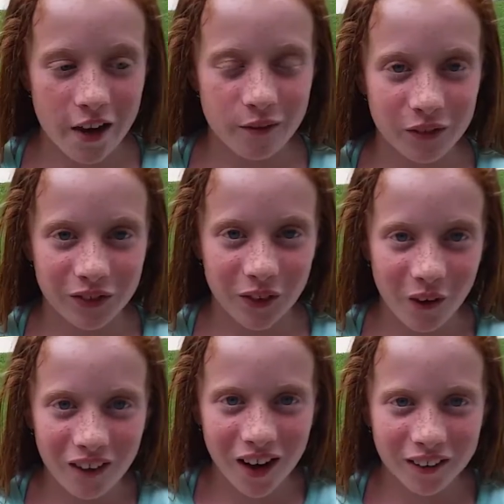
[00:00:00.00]
have
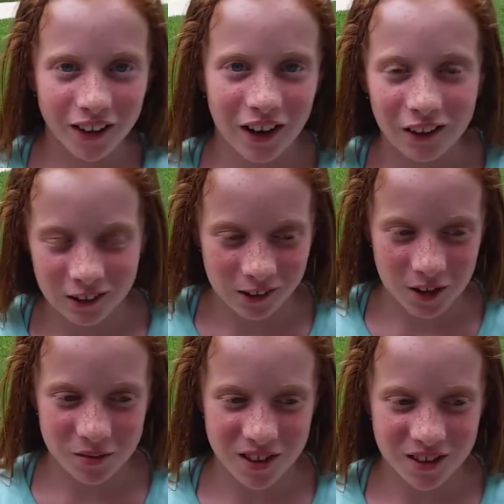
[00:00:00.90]
no idea how long
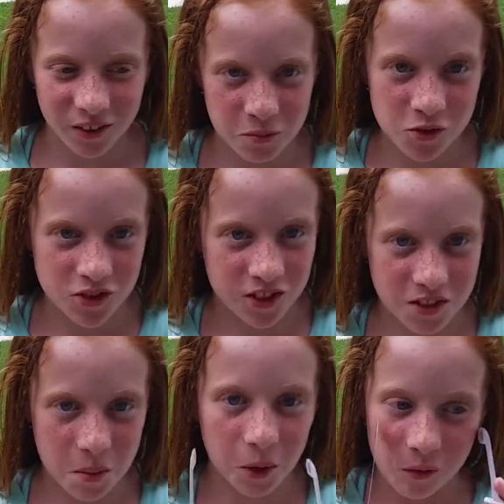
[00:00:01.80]
it'll be until the moon
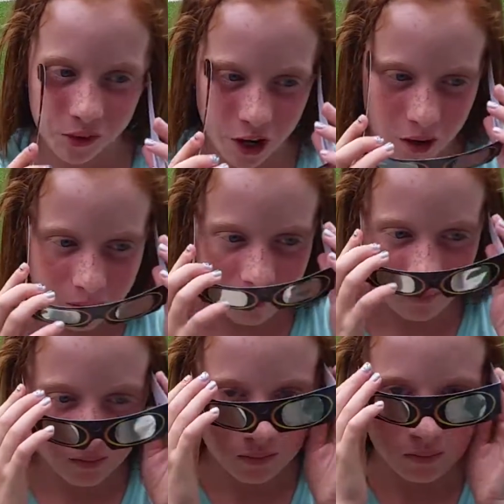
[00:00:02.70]
starts coming to the top.
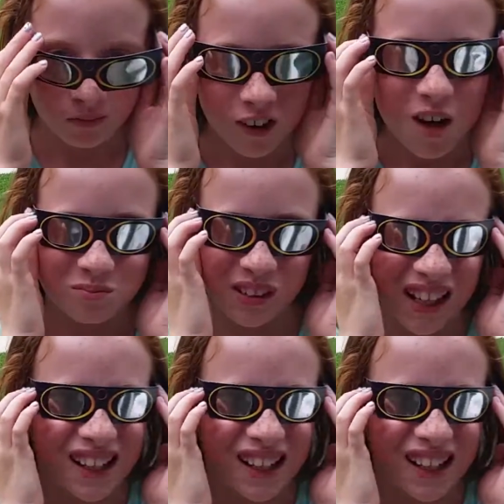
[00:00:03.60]
But